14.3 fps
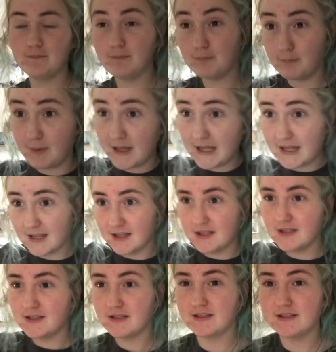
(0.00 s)
big,
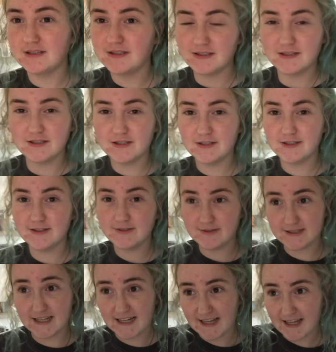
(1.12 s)
which
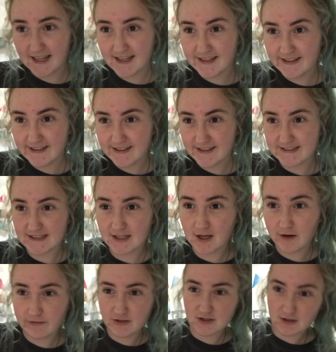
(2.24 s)
I like because it
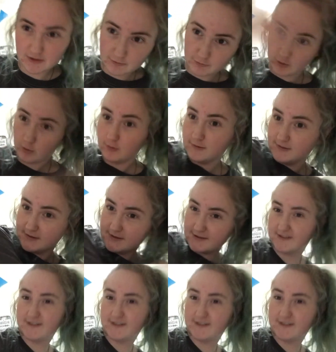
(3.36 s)
covers all the rolls.